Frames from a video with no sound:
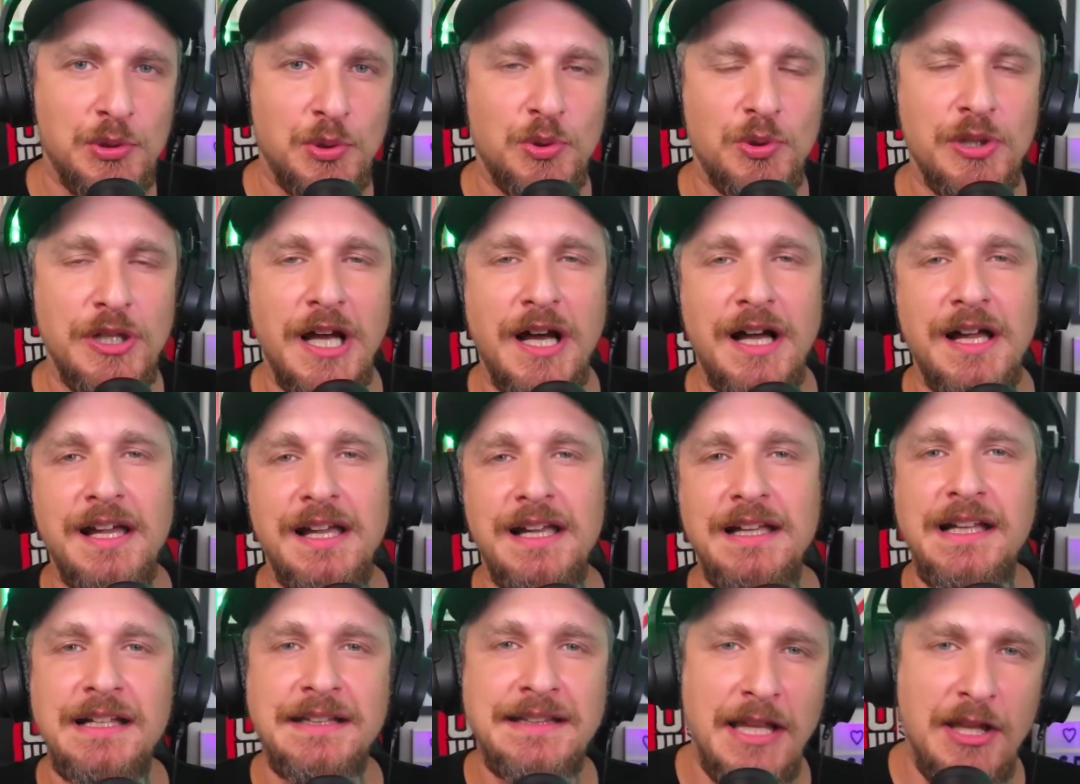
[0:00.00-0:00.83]
to the task,
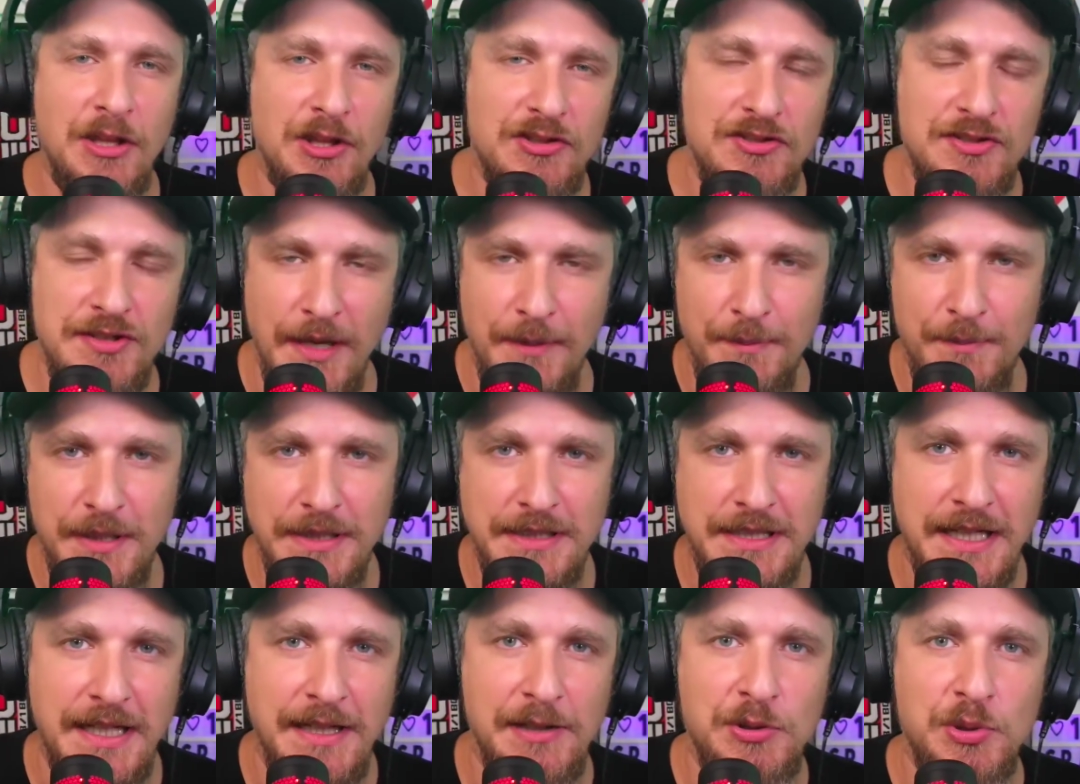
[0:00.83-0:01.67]
the stadium is
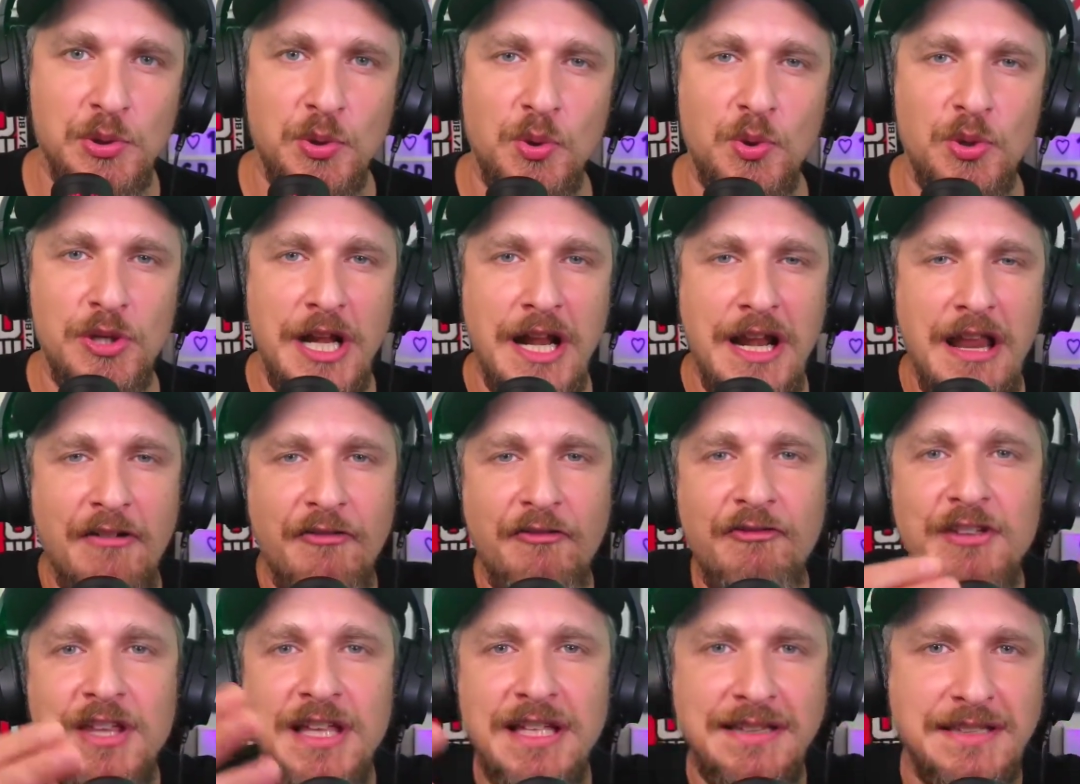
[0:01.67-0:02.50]
always up to the task, the
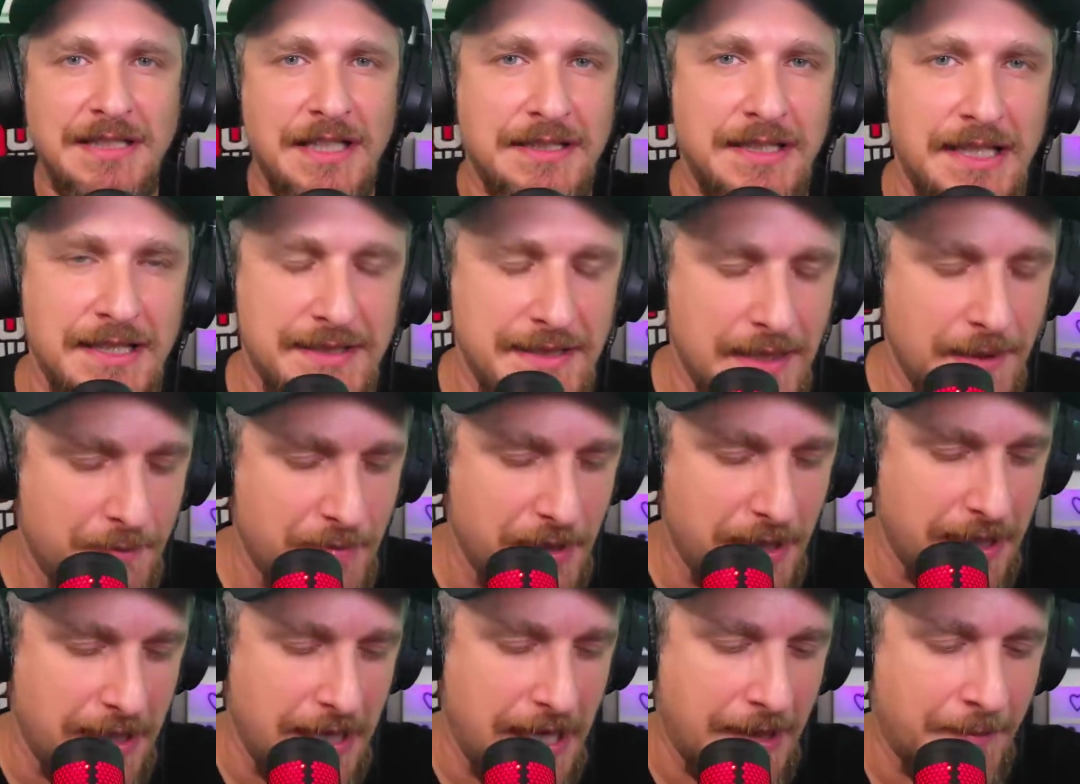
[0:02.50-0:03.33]
party is always
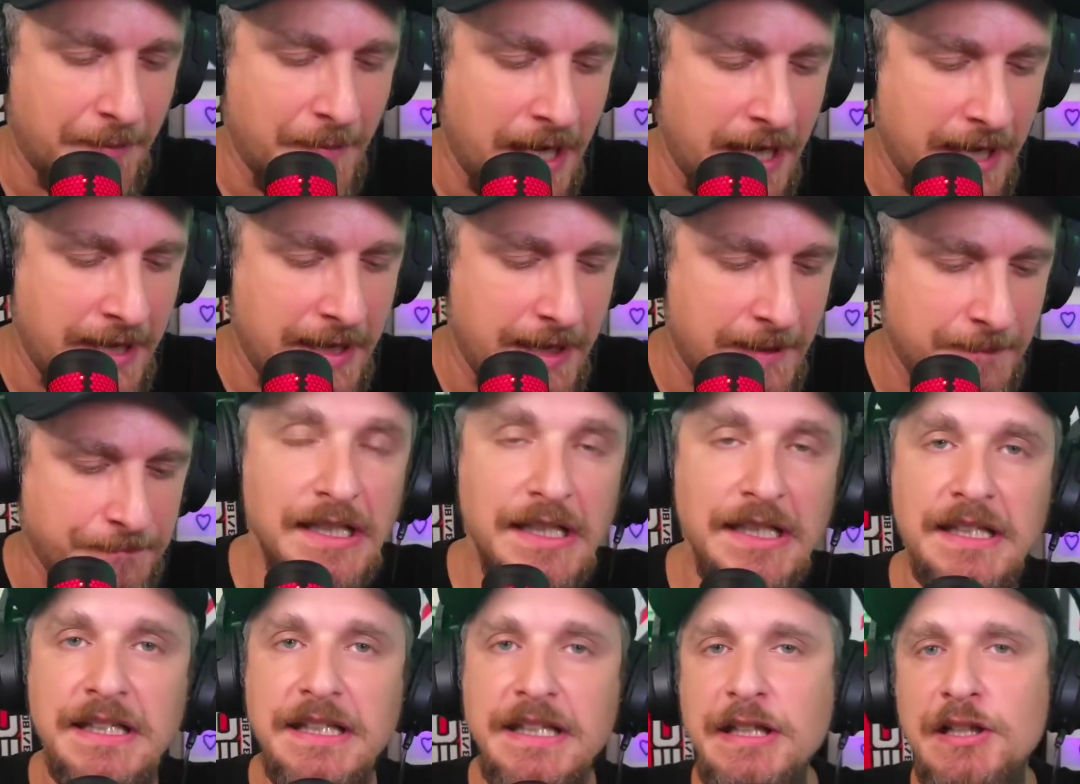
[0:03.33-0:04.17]
set up,
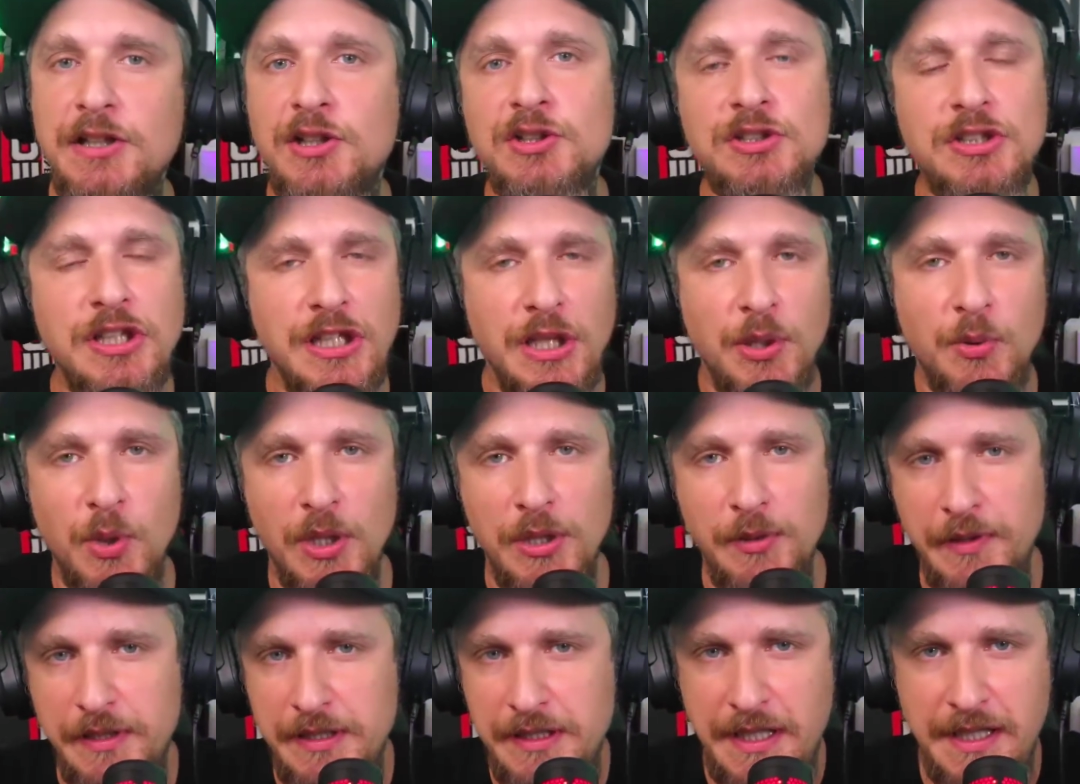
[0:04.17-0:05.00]
and they give you
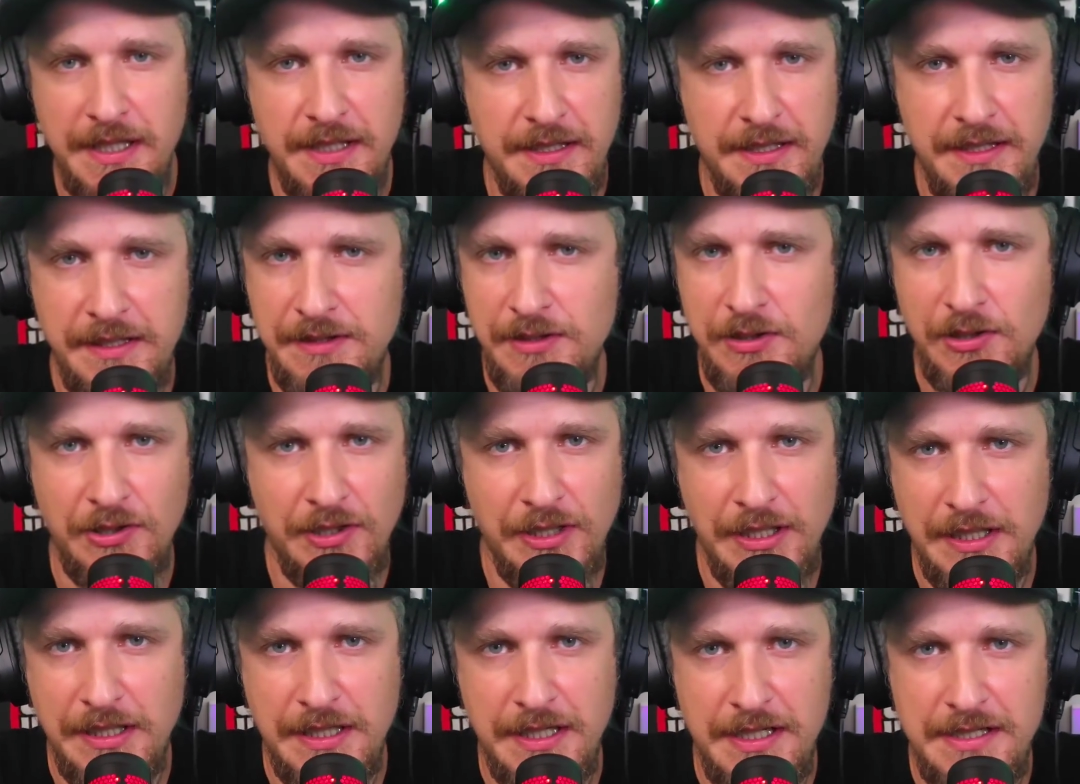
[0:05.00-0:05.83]
nothing back on the
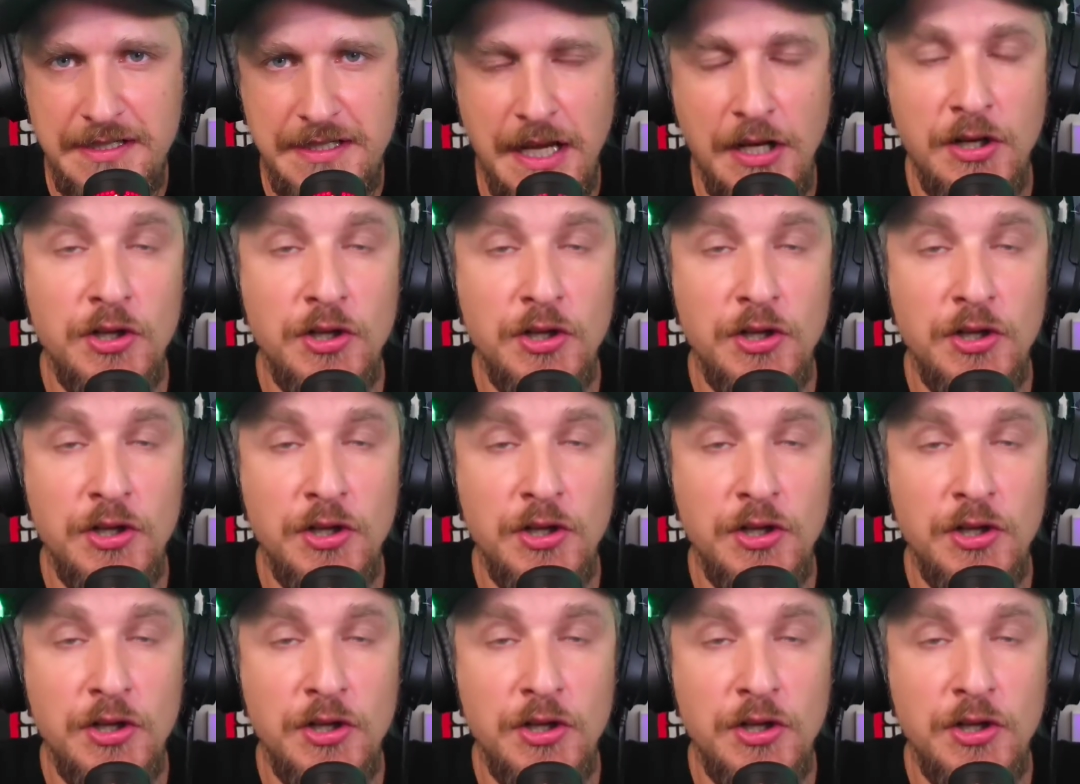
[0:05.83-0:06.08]
field. They give you